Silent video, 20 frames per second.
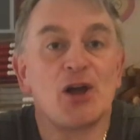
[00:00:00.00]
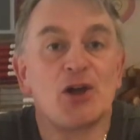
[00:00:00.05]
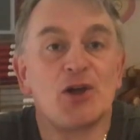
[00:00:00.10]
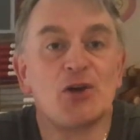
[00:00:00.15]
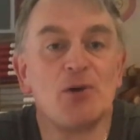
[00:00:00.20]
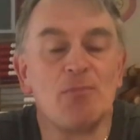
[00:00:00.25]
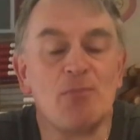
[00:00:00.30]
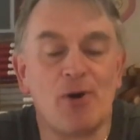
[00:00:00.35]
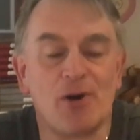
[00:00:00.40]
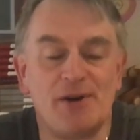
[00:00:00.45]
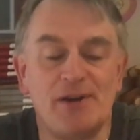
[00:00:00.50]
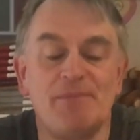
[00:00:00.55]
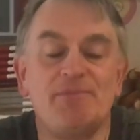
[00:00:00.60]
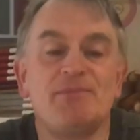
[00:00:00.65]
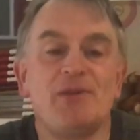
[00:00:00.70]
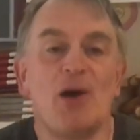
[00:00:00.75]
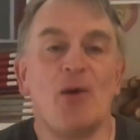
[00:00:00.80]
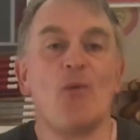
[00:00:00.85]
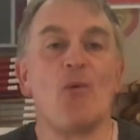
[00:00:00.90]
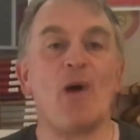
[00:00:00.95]
Good morning
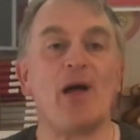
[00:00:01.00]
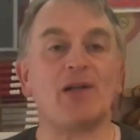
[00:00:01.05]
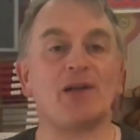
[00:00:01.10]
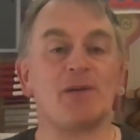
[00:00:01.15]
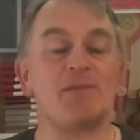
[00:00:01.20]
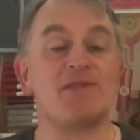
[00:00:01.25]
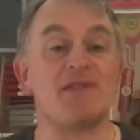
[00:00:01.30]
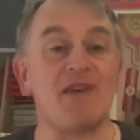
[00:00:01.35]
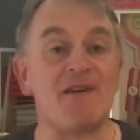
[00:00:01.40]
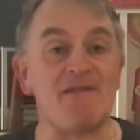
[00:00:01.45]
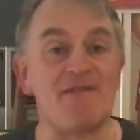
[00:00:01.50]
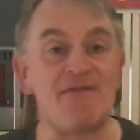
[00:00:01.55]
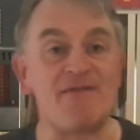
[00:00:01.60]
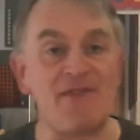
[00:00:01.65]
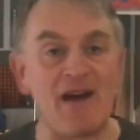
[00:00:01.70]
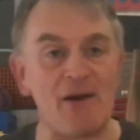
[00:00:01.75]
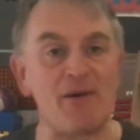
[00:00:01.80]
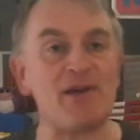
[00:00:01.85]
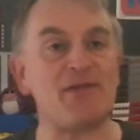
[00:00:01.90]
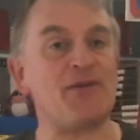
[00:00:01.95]
and welcome to the
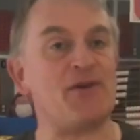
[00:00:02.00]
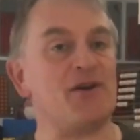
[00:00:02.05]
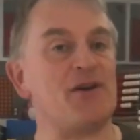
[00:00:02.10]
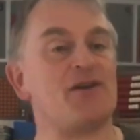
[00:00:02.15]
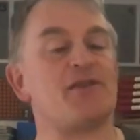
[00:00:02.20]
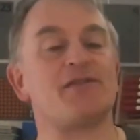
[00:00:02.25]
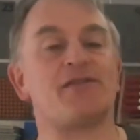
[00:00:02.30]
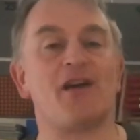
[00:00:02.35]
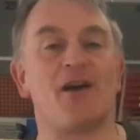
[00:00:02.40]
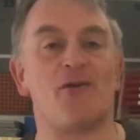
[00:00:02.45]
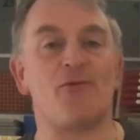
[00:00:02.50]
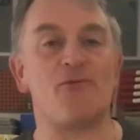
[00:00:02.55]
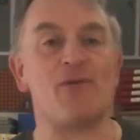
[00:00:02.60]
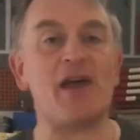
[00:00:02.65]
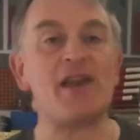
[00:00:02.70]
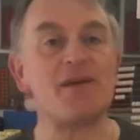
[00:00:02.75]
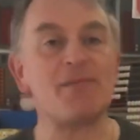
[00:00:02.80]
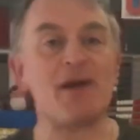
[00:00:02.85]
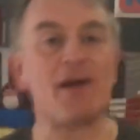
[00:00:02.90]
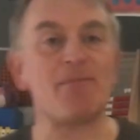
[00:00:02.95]
very first
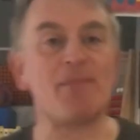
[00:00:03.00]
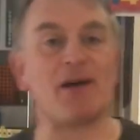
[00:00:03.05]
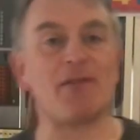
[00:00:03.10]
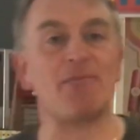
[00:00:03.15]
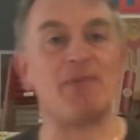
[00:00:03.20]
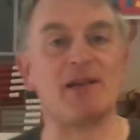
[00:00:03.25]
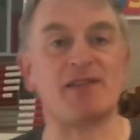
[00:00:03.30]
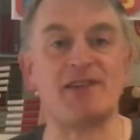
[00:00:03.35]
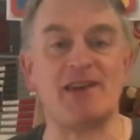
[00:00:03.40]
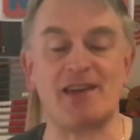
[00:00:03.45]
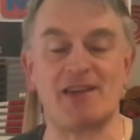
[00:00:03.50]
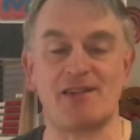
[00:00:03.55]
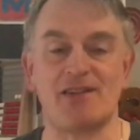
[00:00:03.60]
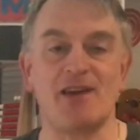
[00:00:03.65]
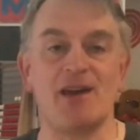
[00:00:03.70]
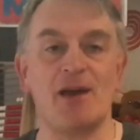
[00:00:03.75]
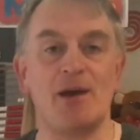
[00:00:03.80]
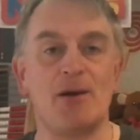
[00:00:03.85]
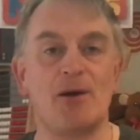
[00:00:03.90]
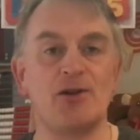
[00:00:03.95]
Reddy Made
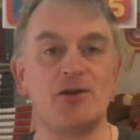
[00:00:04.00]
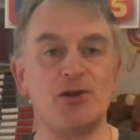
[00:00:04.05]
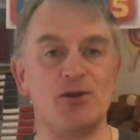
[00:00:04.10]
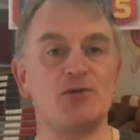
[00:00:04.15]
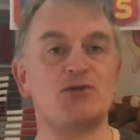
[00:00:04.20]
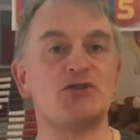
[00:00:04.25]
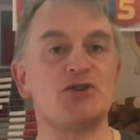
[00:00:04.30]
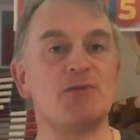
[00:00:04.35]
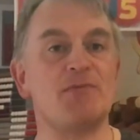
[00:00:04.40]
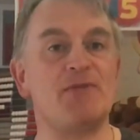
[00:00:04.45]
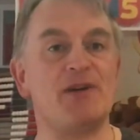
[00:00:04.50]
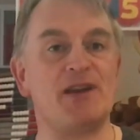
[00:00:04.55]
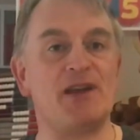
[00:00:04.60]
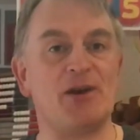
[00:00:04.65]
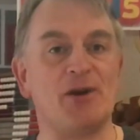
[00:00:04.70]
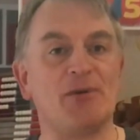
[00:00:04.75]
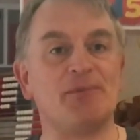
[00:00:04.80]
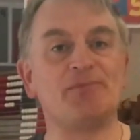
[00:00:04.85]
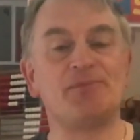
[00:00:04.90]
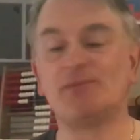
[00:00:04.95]
mathematics YouTube
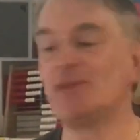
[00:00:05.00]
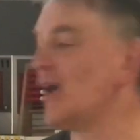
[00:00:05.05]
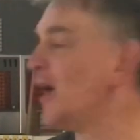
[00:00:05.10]
video.